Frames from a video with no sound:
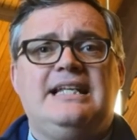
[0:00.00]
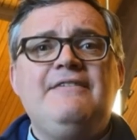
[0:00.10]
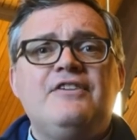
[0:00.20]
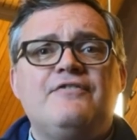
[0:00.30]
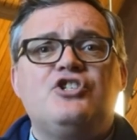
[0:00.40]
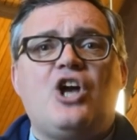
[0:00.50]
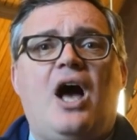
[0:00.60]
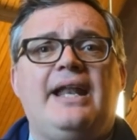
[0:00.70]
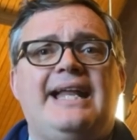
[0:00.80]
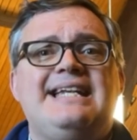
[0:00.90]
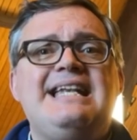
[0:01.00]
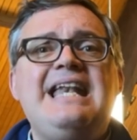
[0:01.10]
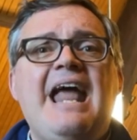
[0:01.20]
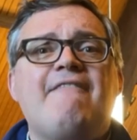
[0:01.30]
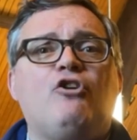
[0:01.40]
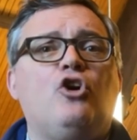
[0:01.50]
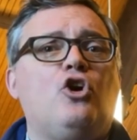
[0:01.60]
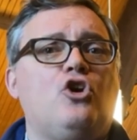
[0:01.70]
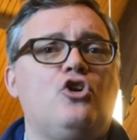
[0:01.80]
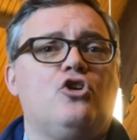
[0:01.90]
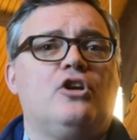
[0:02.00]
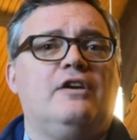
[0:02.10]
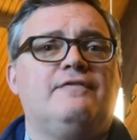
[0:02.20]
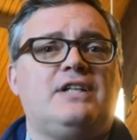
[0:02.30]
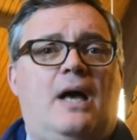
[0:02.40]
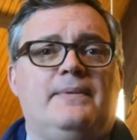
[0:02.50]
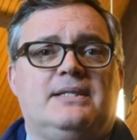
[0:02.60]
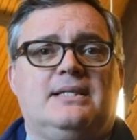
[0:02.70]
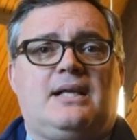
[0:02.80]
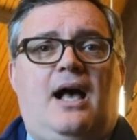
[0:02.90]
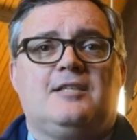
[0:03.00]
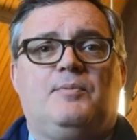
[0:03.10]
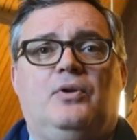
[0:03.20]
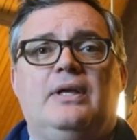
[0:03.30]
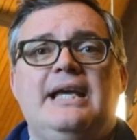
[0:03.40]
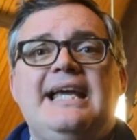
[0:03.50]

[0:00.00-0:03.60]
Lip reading: Even if John had never heard of Thomas's Gospel,